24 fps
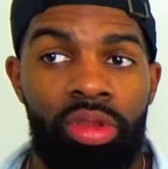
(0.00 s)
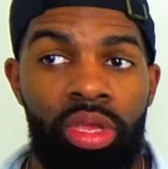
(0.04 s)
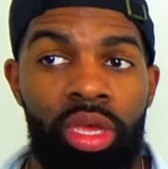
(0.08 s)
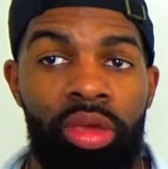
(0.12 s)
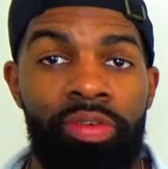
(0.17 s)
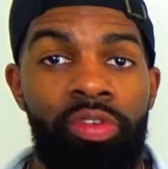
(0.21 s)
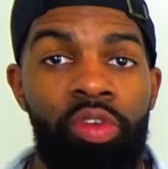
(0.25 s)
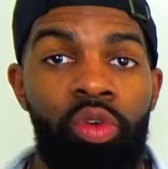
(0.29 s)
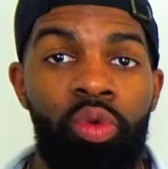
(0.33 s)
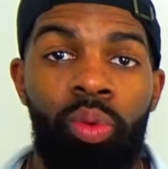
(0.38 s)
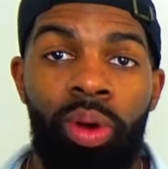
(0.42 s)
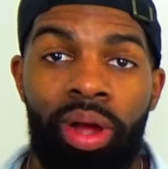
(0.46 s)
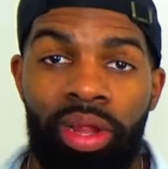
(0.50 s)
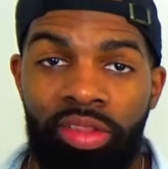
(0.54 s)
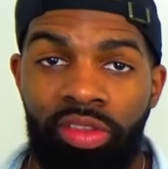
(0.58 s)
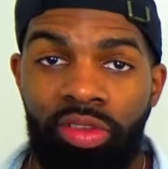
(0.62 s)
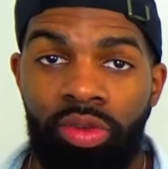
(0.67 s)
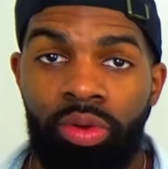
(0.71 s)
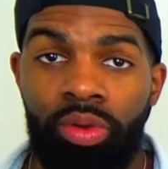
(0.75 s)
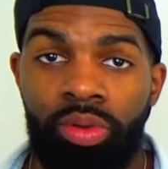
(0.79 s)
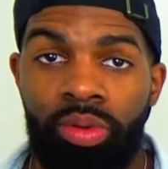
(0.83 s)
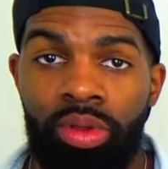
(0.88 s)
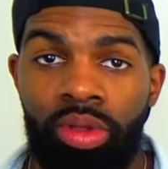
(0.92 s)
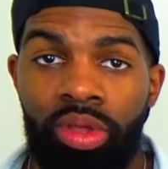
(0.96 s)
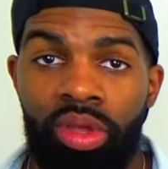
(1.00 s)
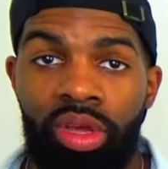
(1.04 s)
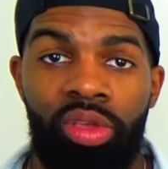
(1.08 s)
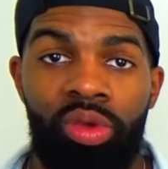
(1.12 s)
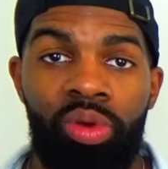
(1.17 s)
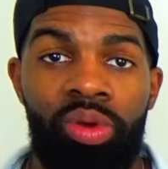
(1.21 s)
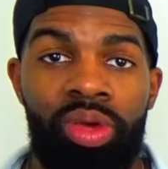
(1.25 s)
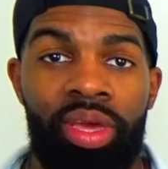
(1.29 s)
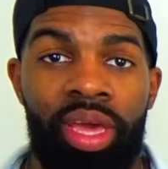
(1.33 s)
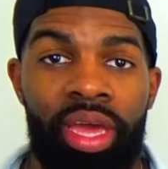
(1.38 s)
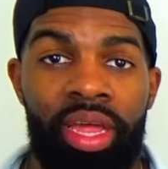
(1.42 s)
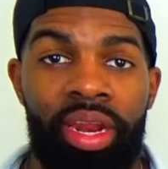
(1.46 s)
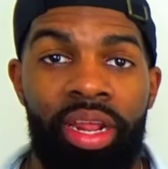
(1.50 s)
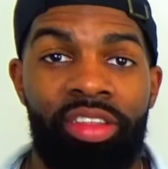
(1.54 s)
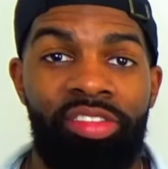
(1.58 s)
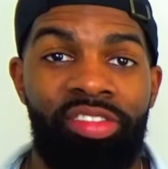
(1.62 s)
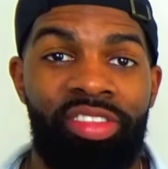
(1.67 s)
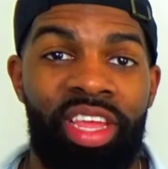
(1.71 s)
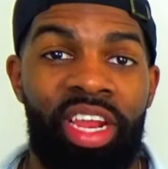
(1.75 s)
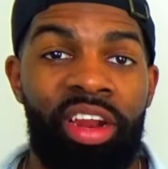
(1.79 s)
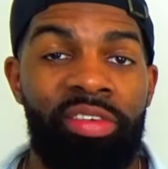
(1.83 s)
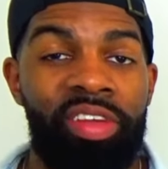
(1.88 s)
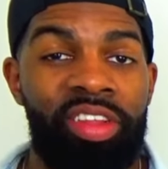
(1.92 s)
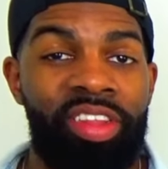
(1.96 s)
if you want to, you can,
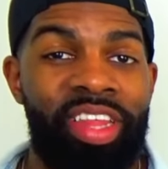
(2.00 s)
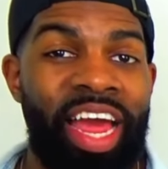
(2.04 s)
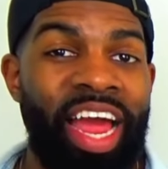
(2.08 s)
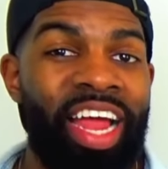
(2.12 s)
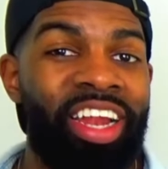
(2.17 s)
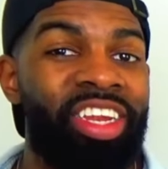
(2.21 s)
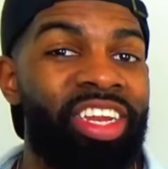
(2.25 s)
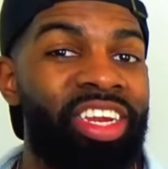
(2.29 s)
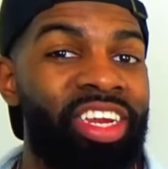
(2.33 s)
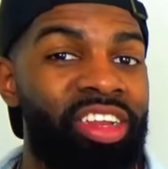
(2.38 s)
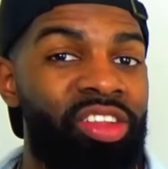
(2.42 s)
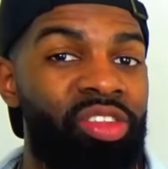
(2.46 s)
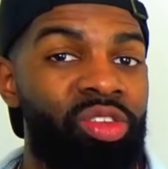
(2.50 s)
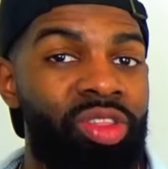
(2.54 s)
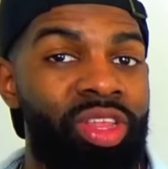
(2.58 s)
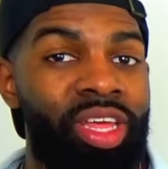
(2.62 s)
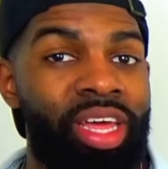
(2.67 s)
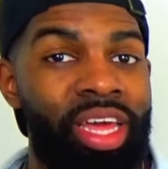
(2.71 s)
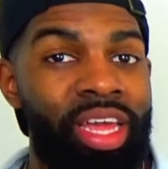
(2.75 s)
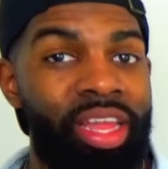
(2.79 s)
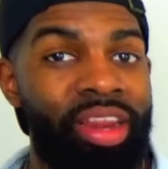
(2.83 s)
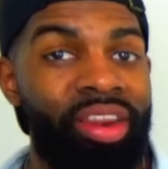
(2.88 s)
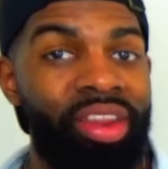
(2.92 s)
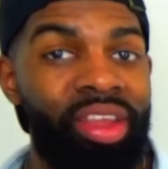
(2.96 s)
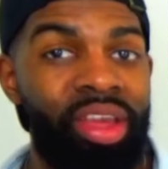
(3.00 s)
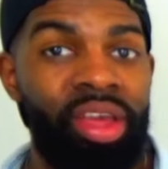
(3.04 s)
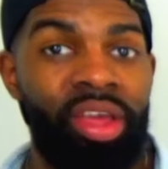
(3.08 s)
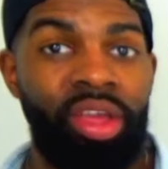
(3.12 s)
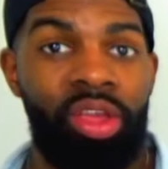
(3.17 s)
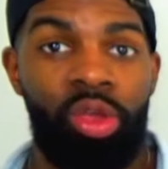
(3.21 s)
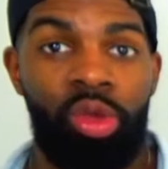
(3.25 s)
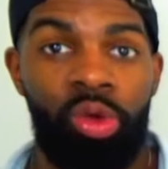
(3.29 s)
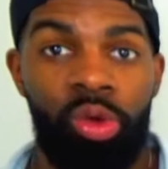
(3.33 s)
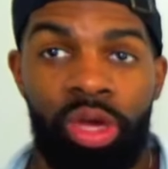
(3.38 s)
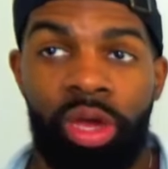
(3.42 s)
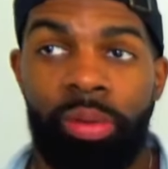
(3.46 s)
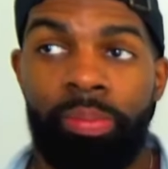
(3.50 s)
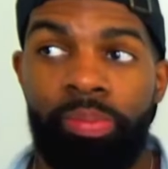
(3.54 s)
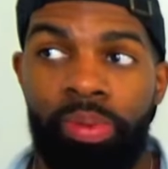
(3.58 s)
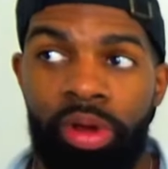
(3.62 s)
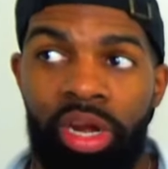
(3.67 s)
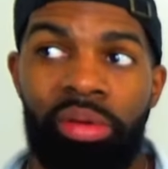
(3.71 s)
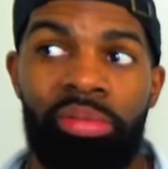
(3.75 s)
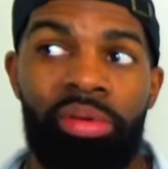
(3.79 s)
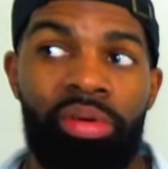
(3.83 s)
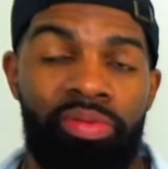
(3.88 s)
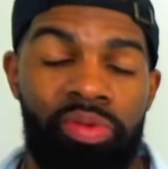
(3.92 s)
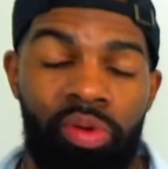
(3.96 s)
instead of attaching it to the end, you can put
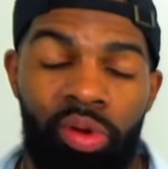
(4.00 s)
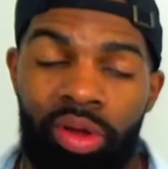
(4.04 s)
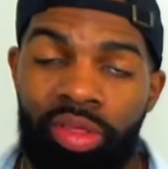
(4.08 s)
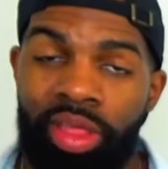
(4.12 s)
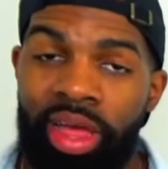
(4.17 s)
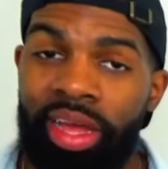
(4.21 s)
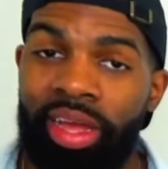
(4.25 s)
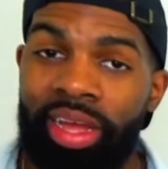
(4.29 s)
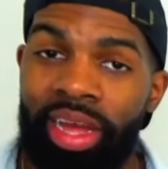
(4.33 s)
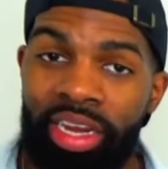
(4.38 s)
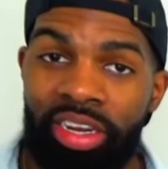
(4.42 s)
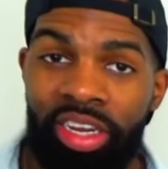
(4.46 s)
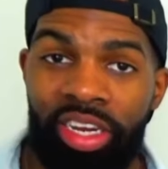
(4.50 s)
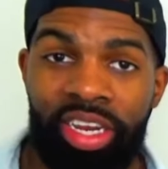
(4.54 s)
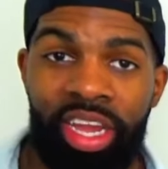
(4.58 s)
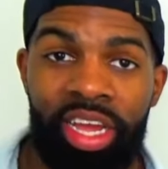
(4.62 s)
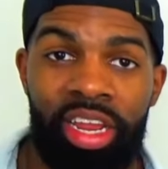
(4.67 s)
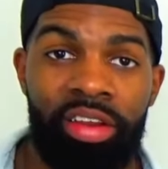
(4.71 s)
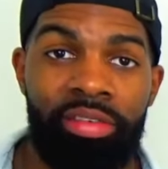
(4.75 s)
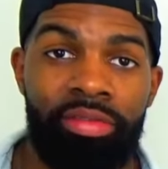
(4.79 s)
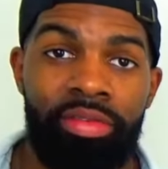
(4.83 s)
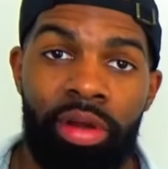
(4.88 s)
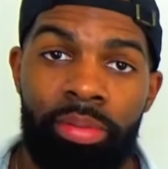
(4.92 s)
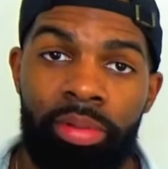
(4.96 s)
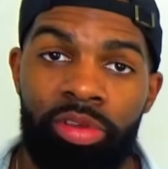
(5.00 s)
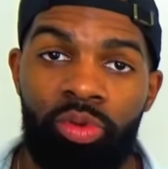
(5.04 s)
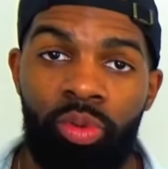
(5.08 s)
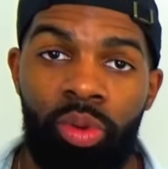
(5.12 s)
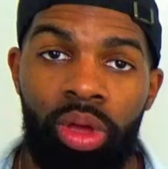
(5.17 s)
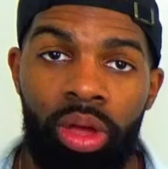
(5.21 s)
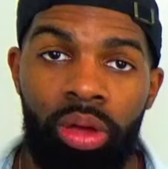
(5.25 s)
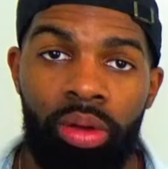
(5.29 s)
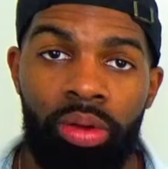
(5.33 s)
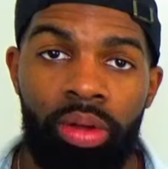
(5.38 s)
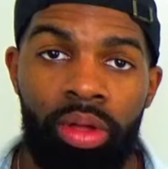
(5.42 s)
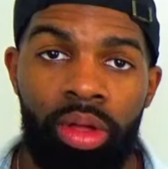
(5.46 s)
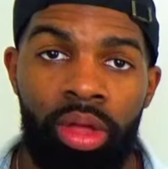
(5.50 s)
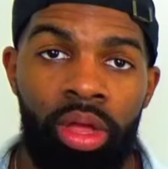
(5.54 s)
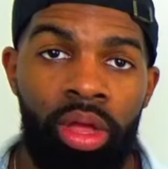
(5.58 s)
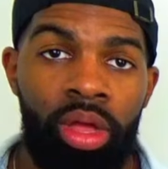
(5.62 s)
it before that conjugated verb as well.